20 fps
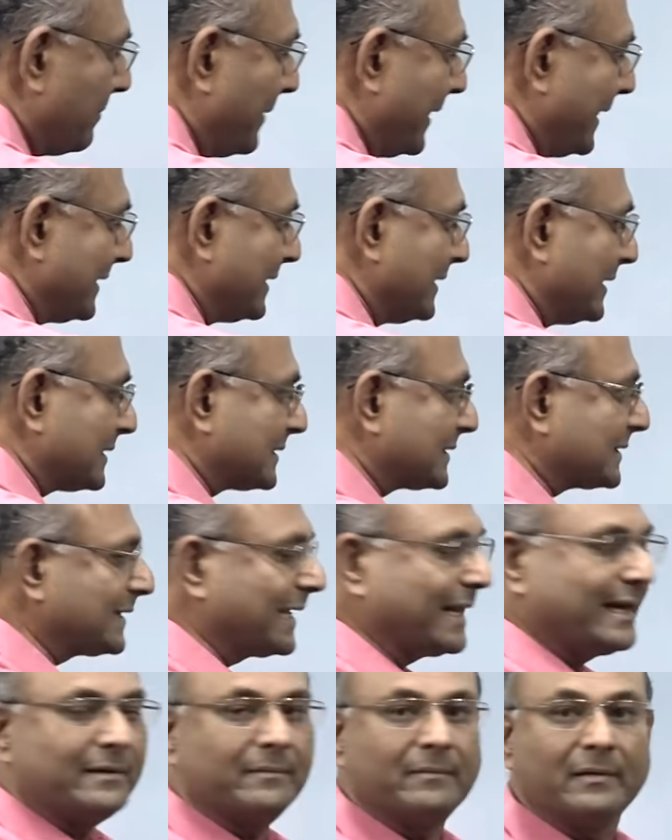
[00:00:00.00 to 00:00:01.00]
by this
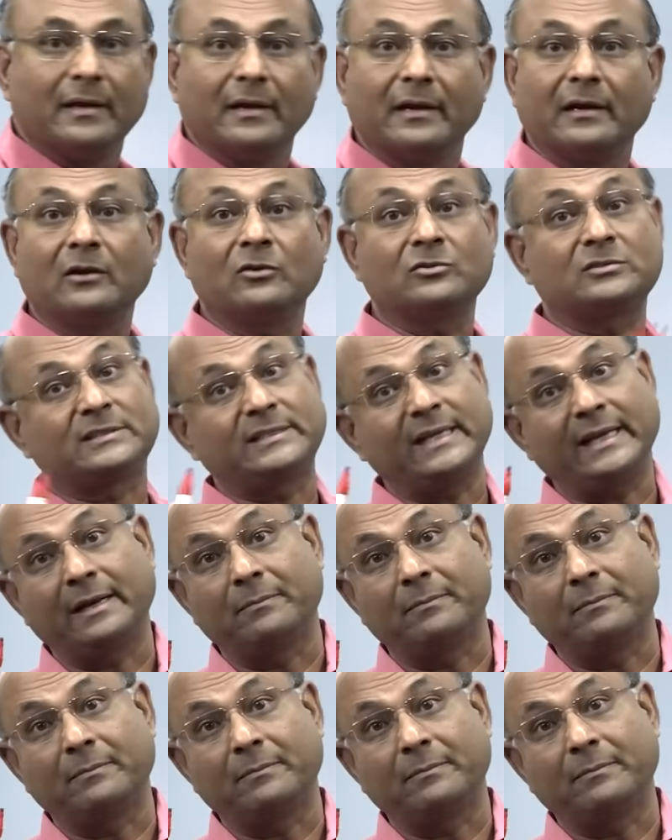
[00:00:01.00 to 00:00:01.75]
side. Now C